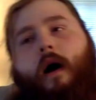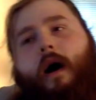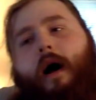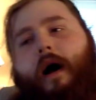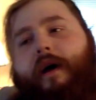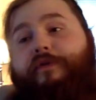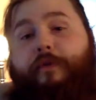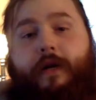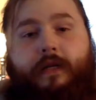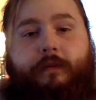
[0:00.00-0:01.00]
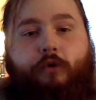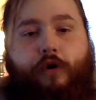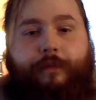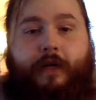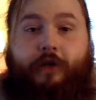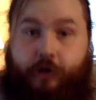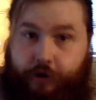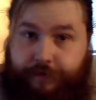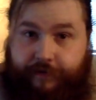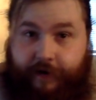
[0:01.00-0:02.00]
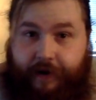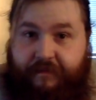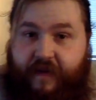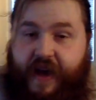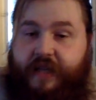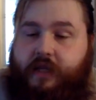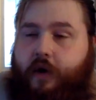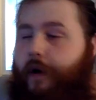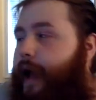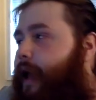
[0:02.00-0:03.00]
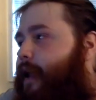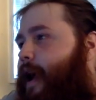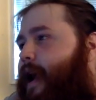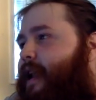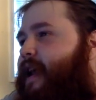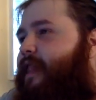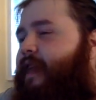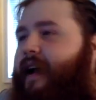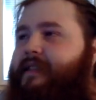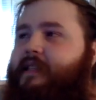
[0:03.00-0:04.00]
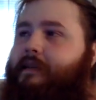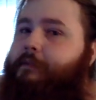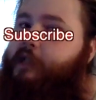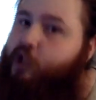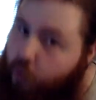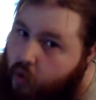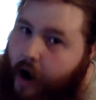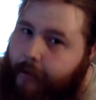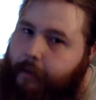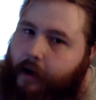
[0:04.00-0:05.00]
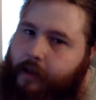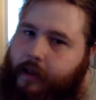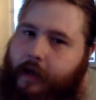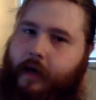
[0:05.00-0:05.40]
If you want to see more of my stupid fucking face, go ahead and hit that subscribe button.